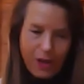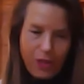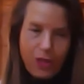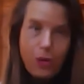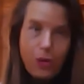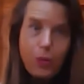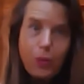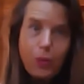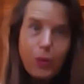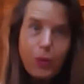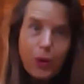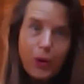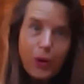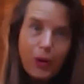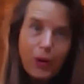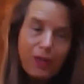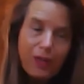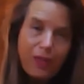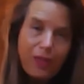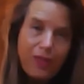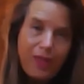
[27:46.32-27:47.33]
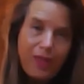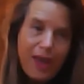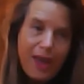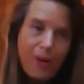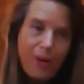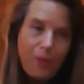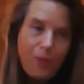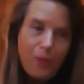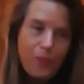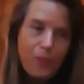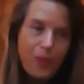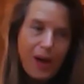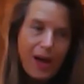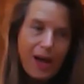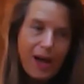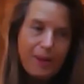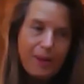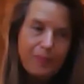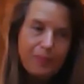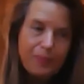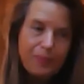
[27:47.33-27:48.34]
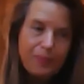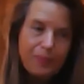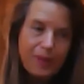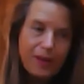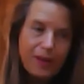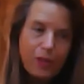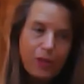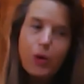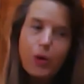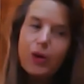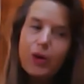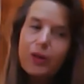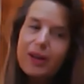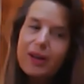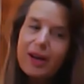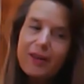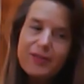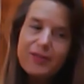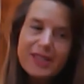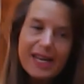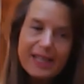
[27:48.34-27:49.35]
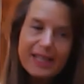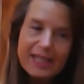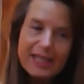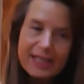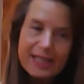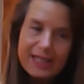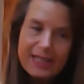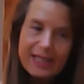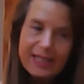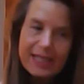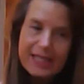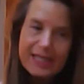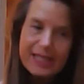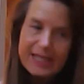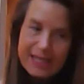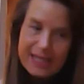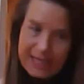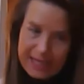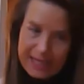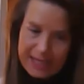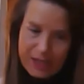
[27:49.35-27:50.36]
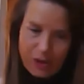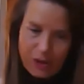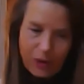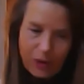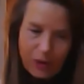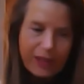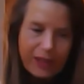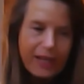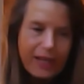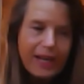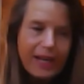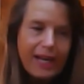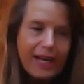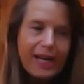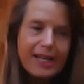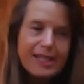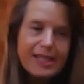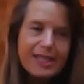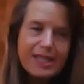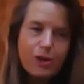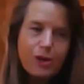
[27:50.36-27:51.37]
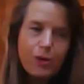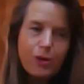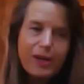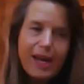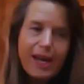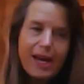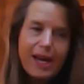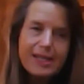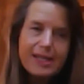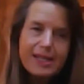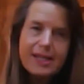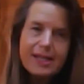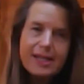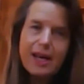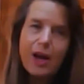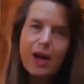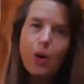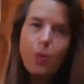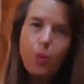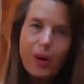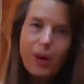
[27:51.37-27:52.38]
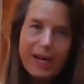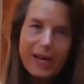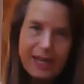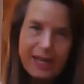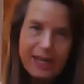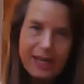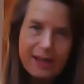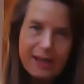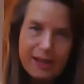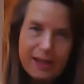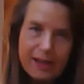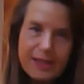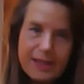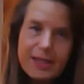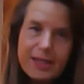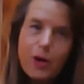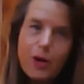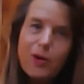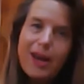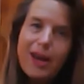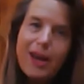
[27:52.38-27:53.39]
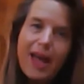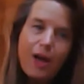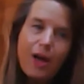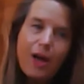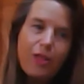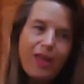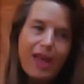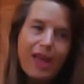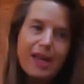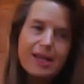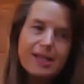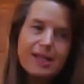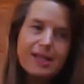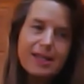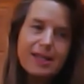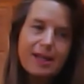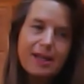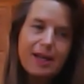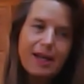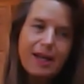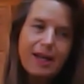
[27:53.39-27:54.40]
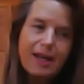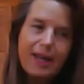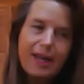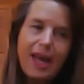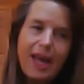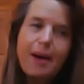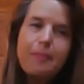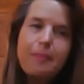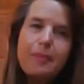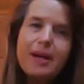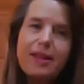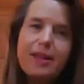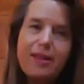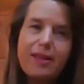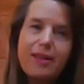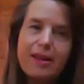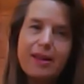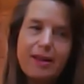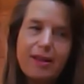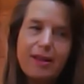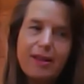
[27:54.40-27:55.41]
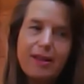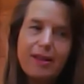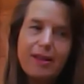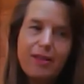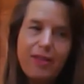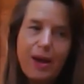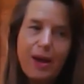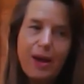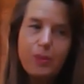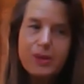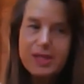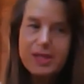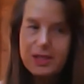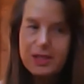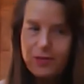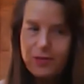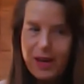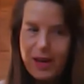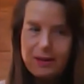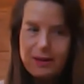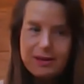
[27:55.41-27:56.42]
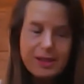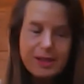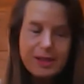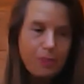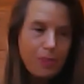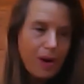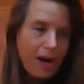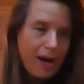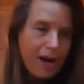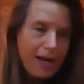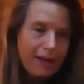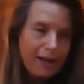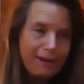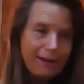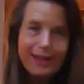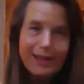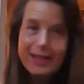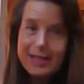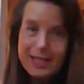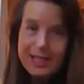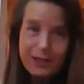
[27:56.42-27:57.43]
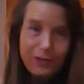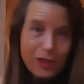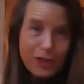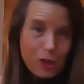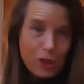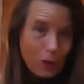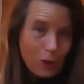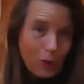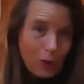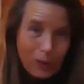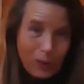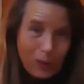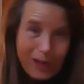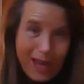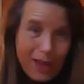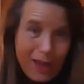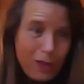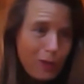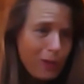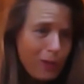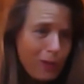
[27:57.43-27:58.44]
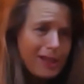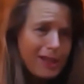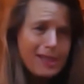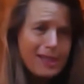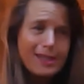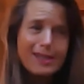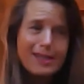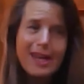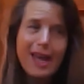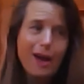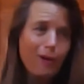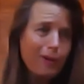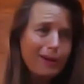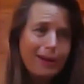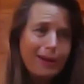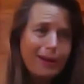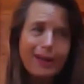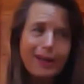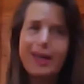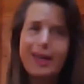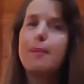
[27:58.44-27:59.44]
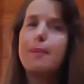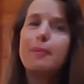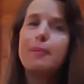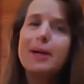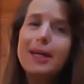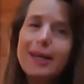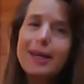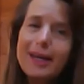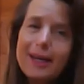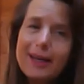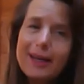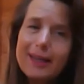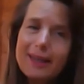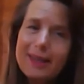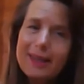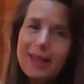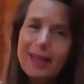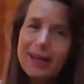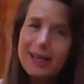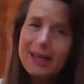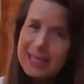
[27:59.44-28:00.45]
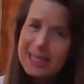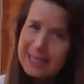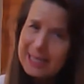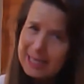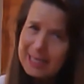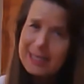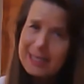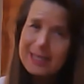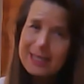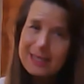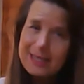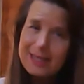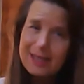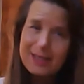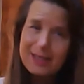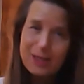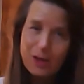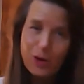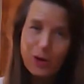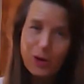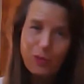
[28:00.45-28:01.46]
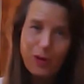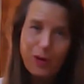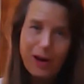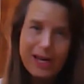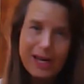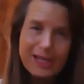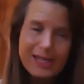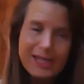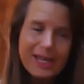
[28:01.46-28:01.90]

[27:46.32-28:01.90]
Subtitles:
the work that I've done in Sysydoc, it's created a we. So now that company that was founded by an individual called Katherine is now a company that exists in its own right.